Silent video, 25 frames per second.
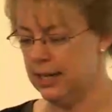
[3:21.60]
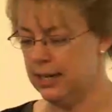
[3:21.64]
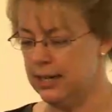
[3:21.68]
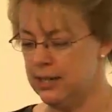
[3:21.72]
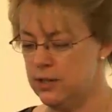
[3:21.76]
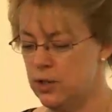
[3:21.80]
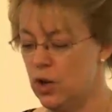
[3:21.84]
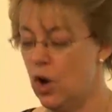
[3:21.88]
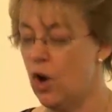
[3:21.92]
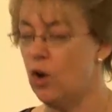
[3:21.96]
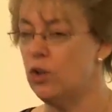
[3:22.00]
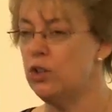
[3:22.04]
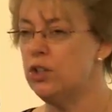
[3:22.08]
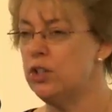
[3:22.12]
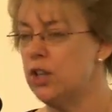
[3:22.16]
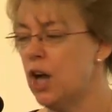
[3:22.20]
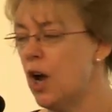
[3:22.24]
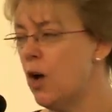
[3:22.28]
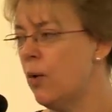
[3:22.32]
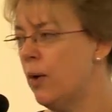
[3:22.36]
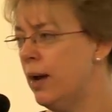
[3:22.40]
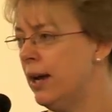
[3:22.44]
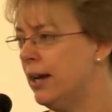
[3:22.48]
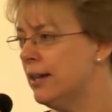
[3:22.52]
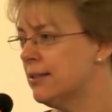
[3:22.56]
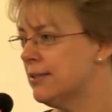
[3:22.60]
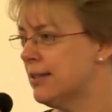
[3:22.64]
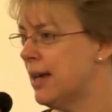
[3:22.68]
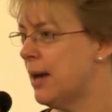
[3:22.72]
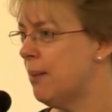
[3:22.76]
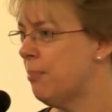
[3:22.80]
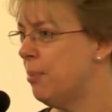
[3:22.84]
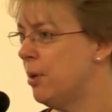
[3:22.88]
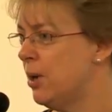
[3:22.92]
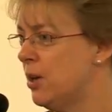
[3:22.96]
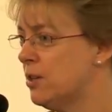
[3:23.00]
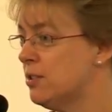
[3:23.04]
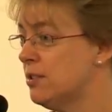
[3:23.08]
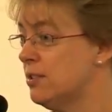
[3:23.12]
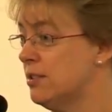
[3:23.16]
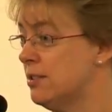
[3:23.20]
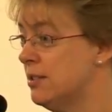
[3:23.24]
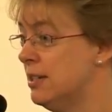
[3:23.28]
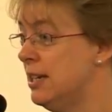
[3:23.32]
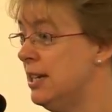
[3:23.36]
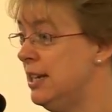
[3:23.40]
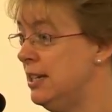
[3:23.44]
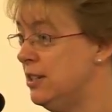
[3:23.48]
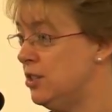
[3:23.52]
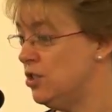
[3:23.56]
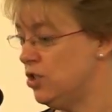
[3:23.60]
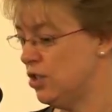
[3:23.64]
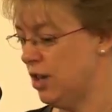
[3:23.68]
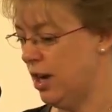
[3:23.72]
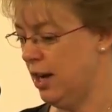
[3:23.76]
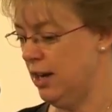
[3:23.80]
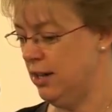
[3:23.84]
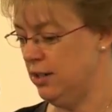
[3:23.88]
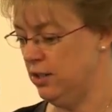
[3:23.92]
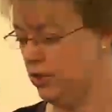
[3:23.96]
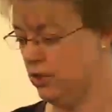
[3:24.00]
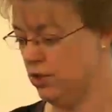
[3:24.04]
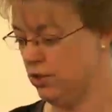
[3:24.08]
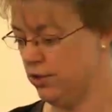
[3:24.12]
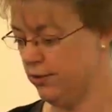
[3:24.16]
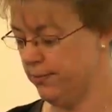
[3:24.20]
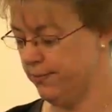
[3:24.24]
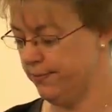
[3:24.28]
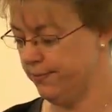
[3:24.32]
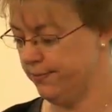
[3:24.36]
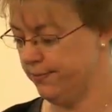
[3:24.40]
and it's ongoing as that person's needs change.